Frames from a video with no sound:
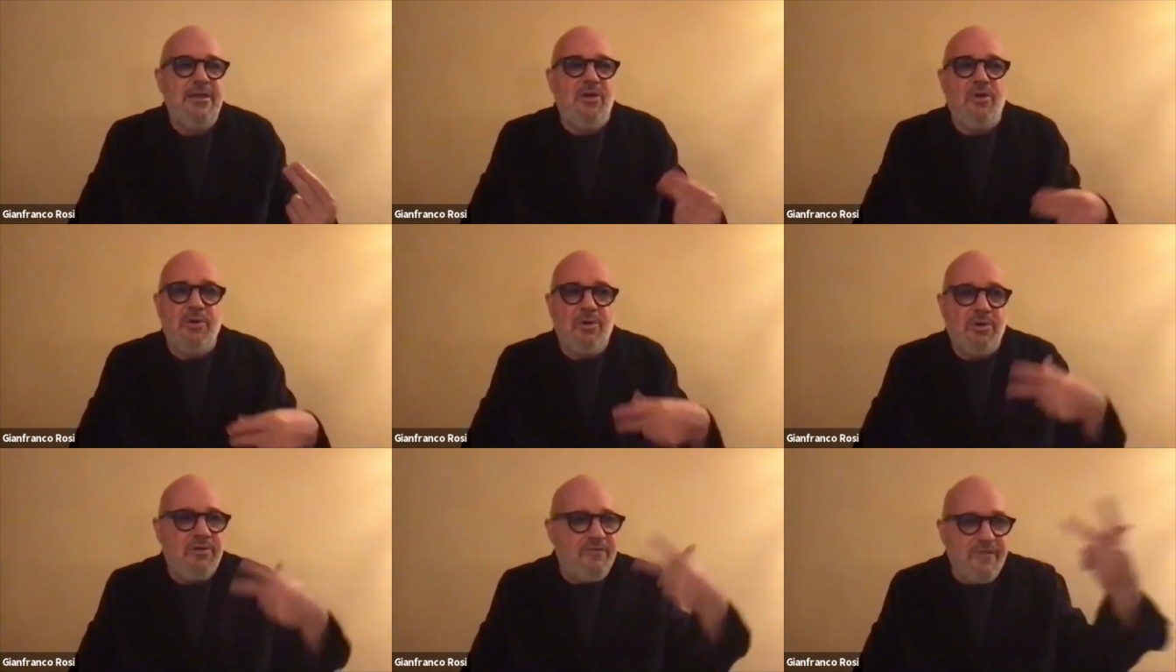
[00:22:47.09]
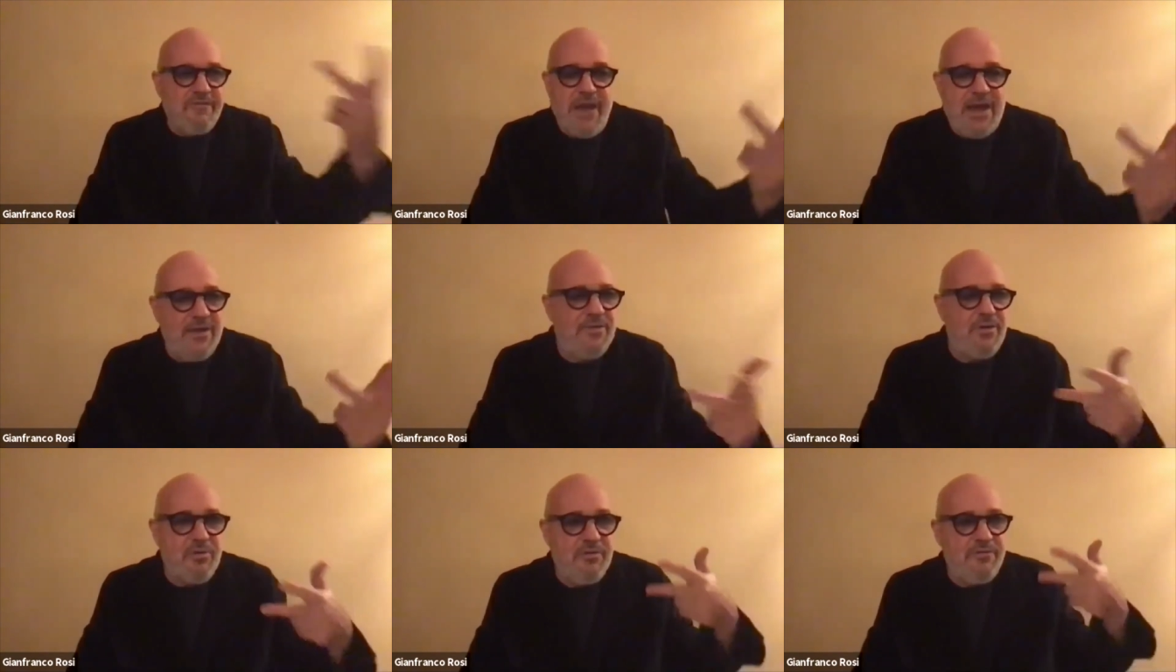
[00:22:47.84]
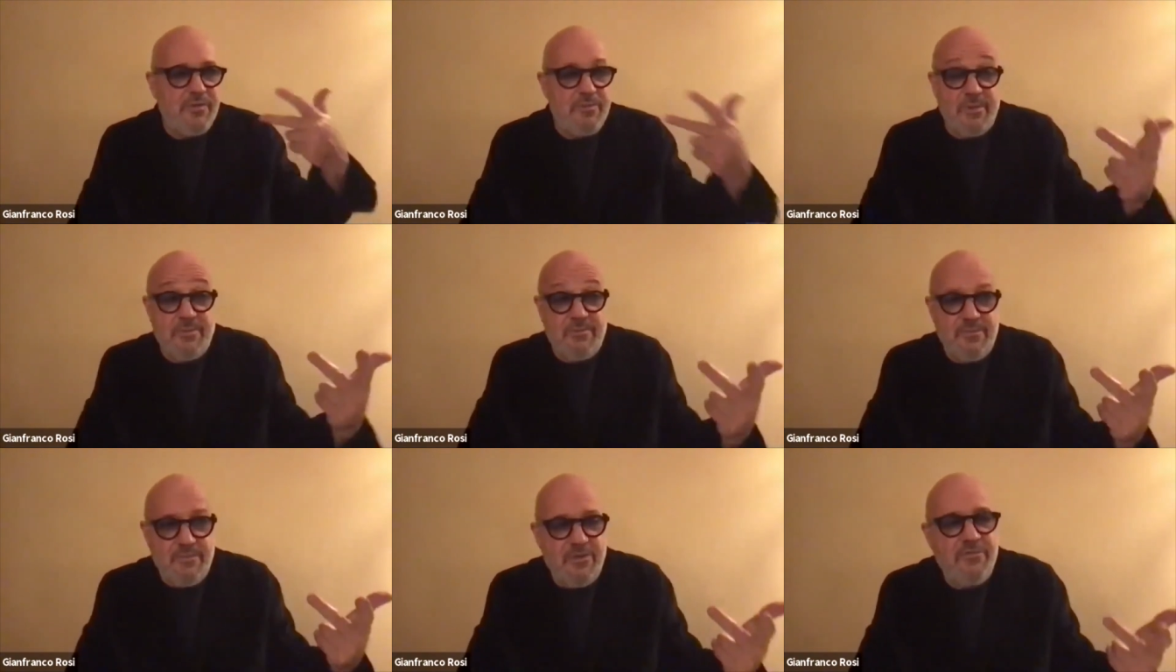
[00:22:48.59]
or of a father, or
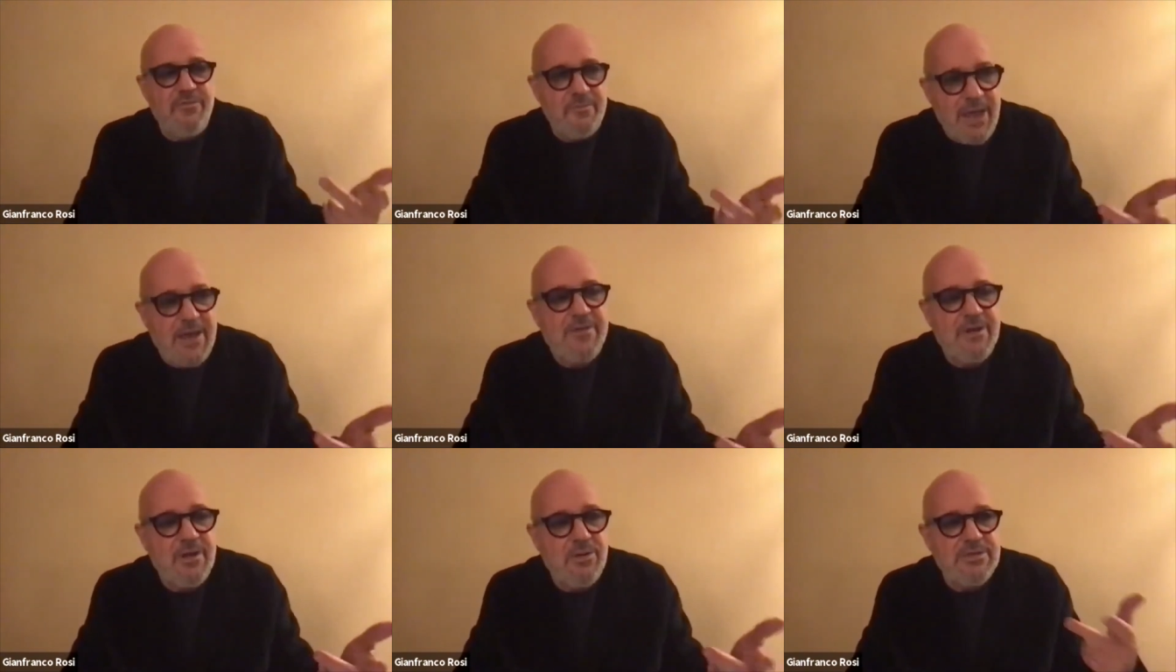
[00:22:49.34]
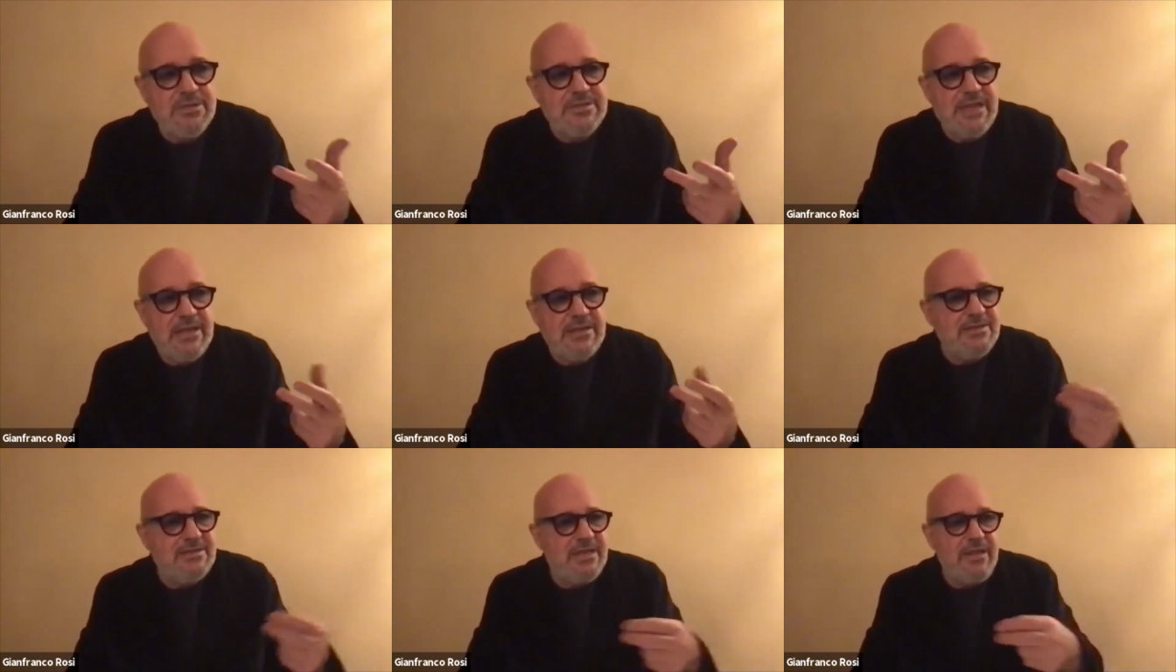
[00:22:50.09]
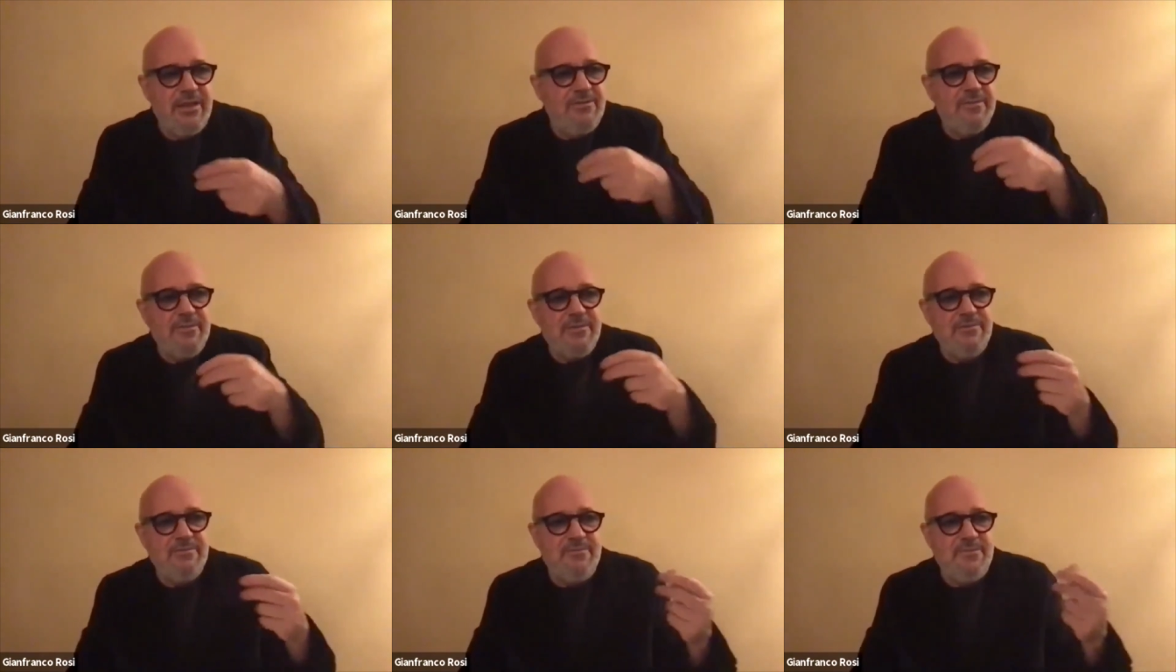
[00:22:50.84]
of a mother lose a son, is
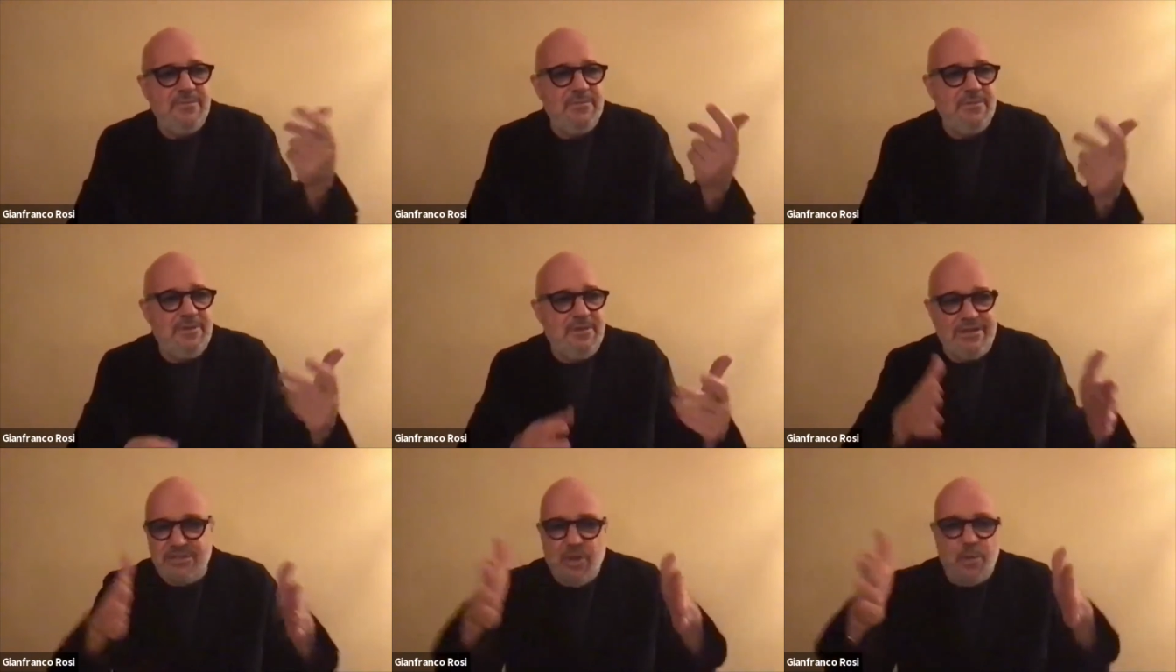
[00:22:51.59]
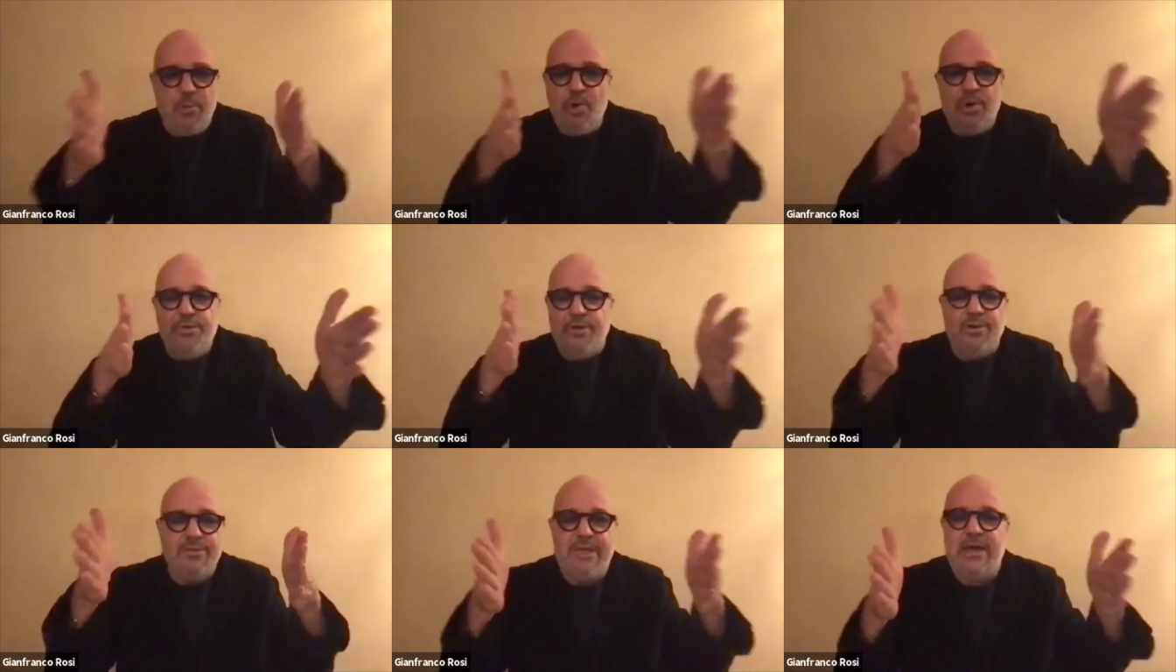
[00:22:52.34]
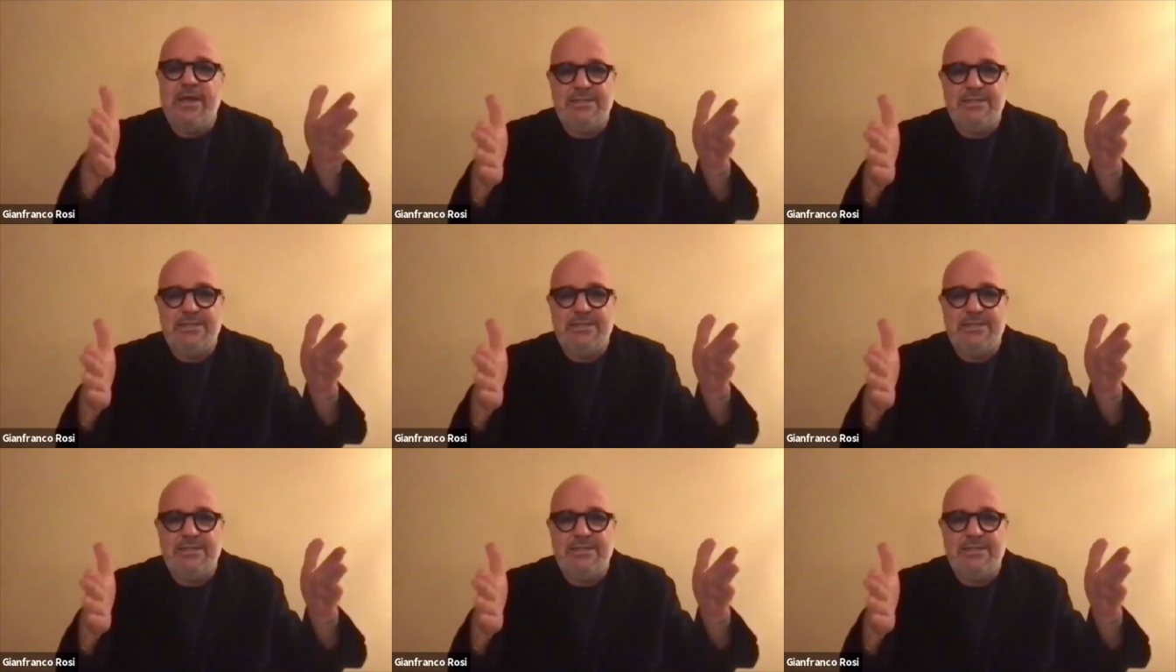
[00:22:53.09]
there's no border on that.